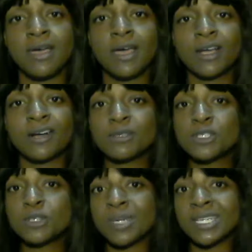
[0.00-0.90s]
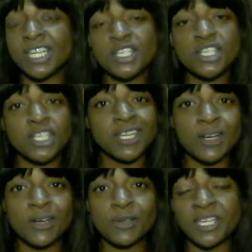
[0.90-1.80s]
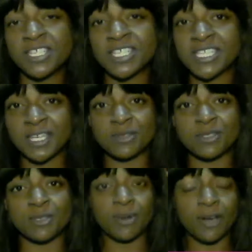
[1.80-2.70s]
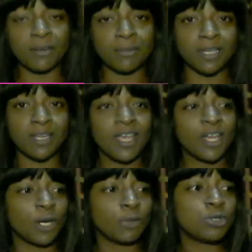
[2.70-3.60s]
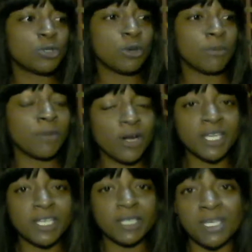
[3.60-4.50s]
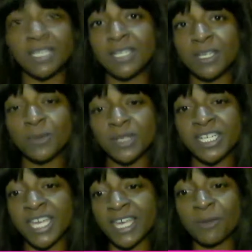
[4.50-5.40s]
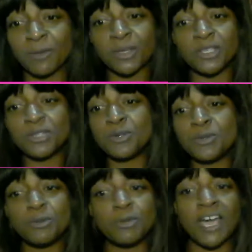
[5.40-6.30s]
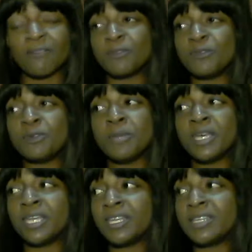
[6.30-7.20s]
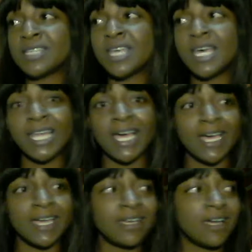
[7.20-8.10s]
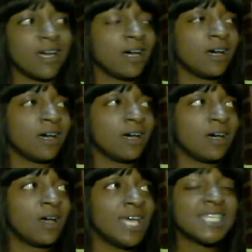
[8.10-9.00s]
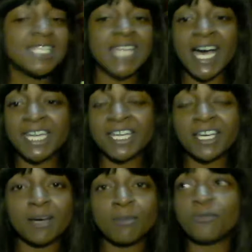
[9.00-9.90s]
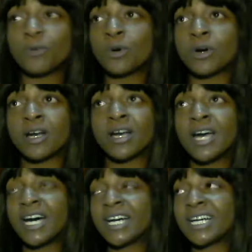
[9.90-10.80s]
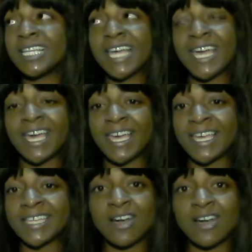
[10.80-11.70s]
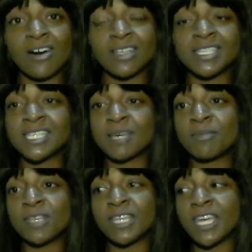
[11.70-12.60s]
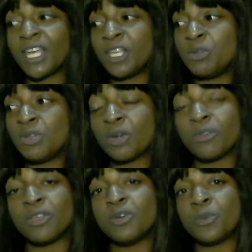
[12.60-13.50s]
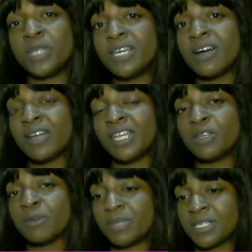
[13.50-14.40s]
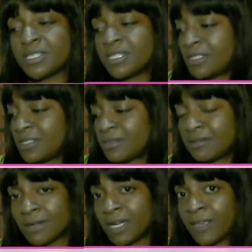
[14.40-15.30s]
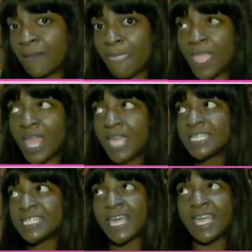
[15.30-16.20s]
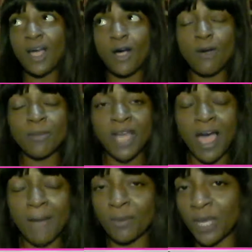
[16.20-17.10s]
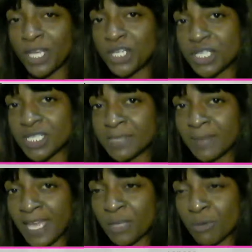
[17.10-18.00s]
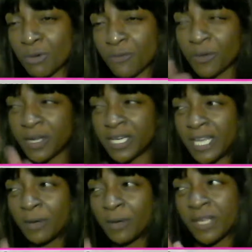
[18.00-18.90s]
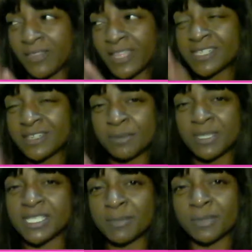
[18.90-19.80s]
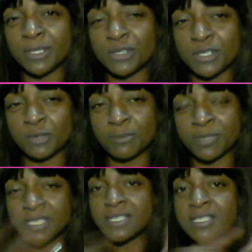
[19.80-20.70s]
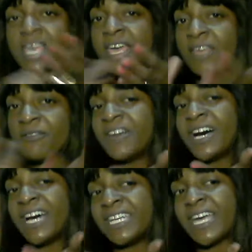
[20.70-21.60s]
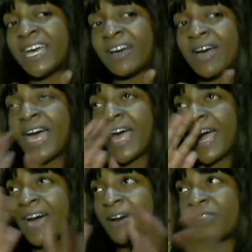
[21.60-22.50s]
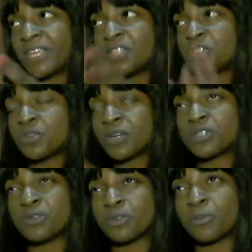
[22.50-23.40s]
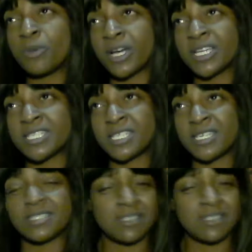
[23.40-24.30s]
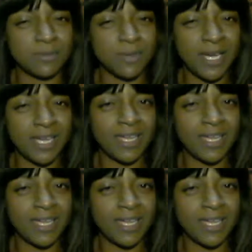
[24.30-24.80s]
Go to a lunch and learn in the sales department. Go to a marketing meeting one day when you have a few minutes. Like sign up for a class on something that you know that you're weak on in your business, right? Take home an operations manual for an area that's going to be similar to your business and find out how they structure their processes, right?